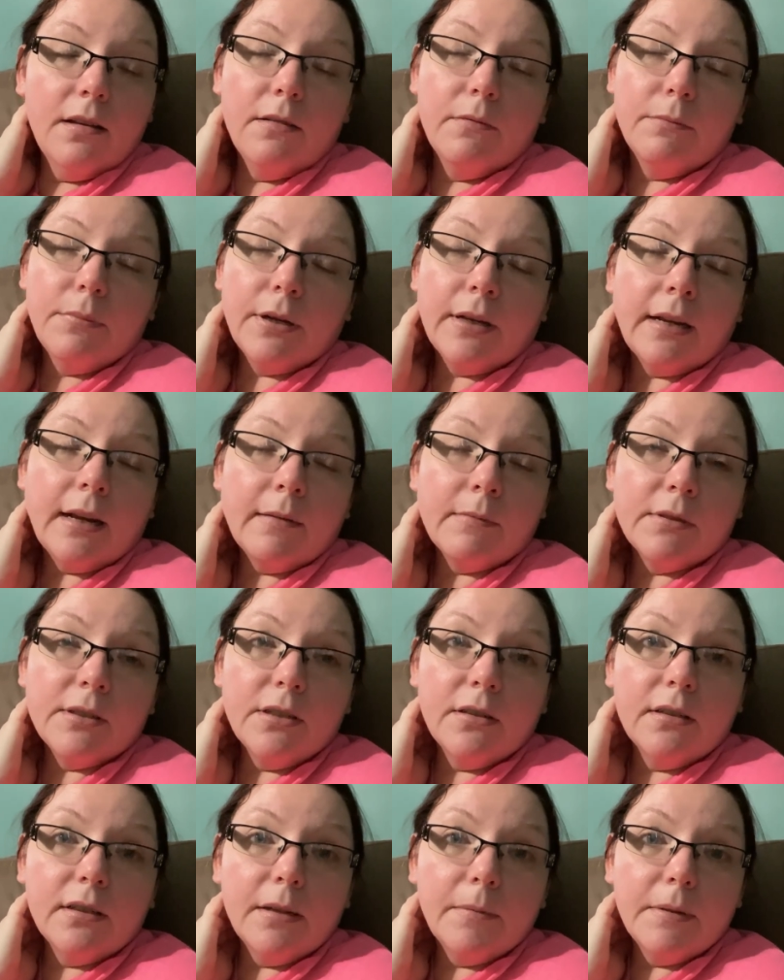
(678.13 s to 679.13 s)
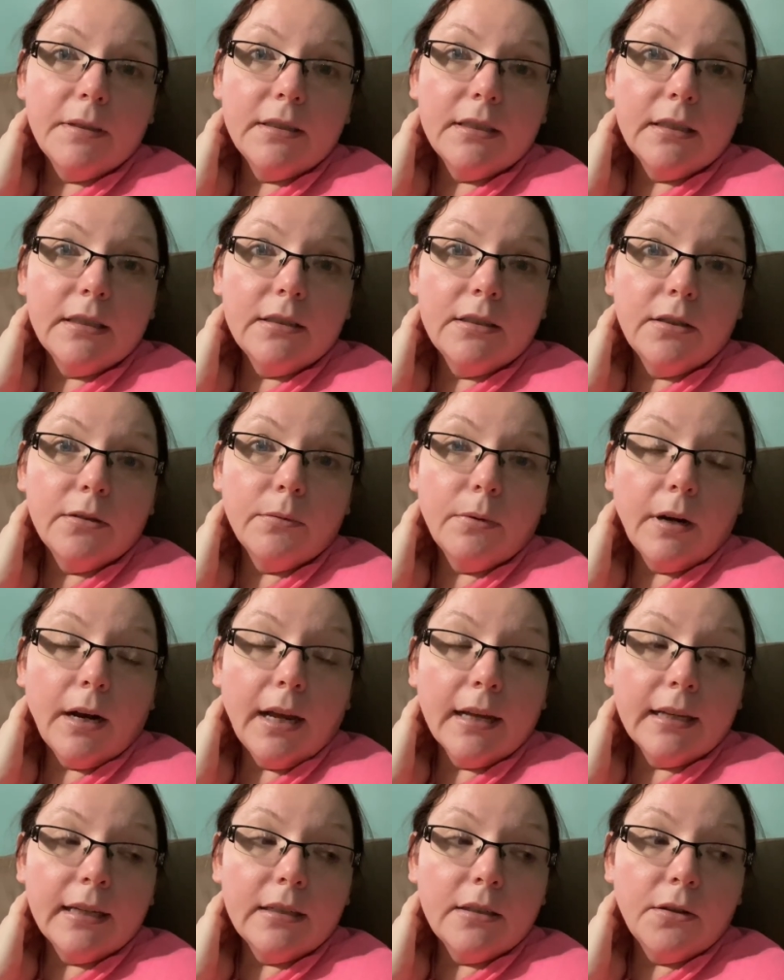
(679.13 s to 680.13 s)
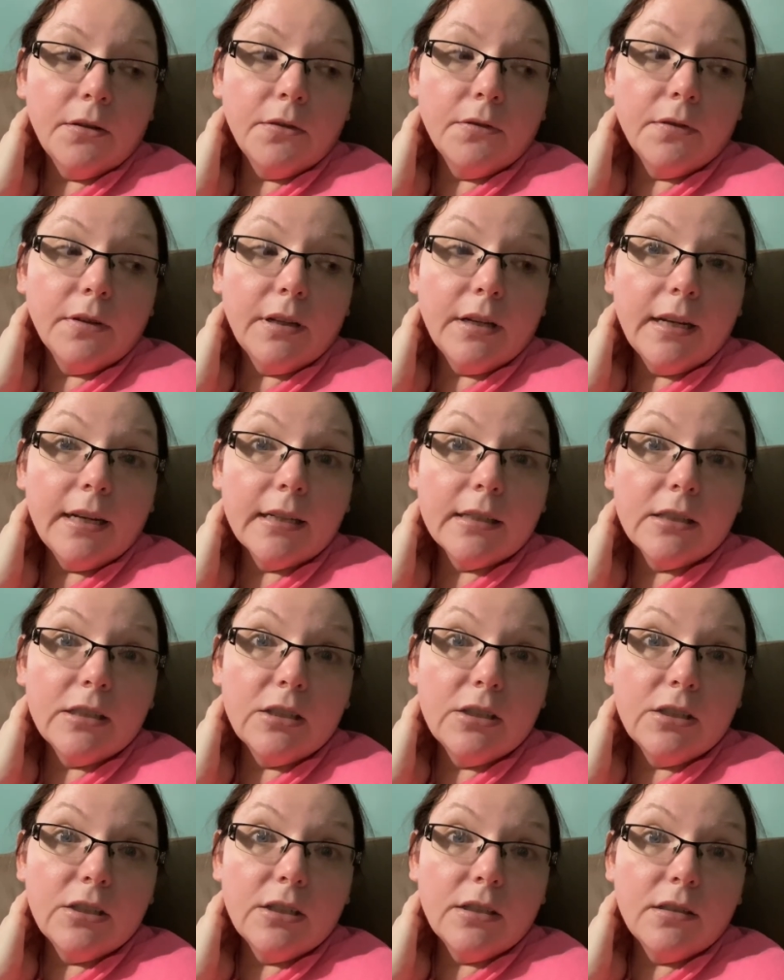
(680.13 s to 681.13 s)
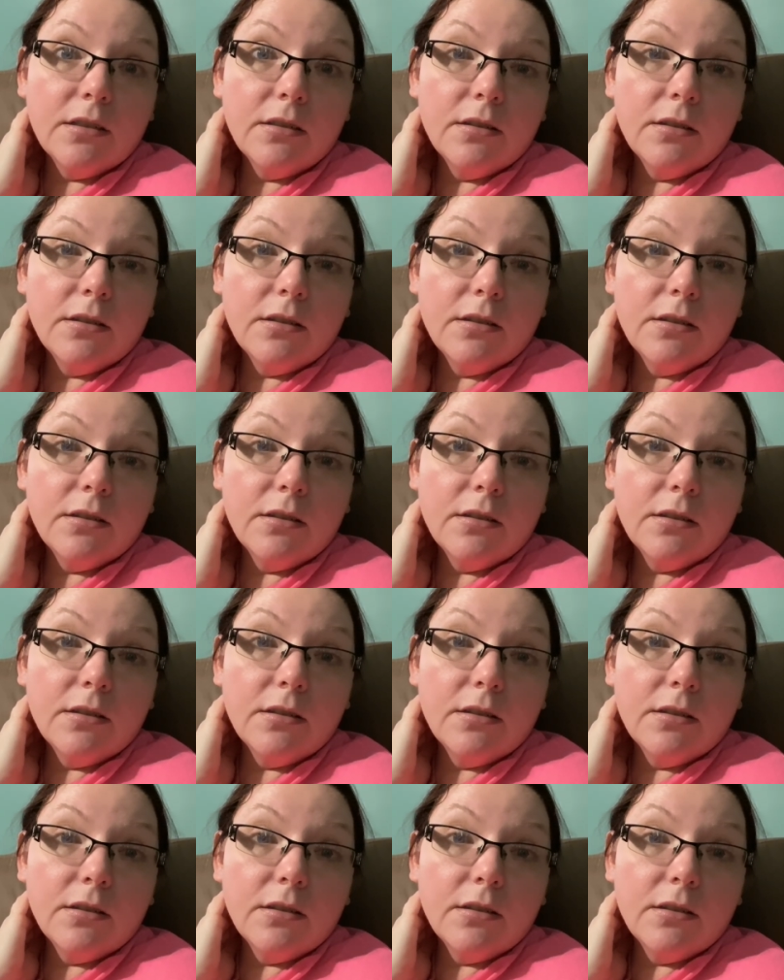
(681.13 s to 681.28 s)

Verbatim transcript: But I'm still limited to what I can do for the next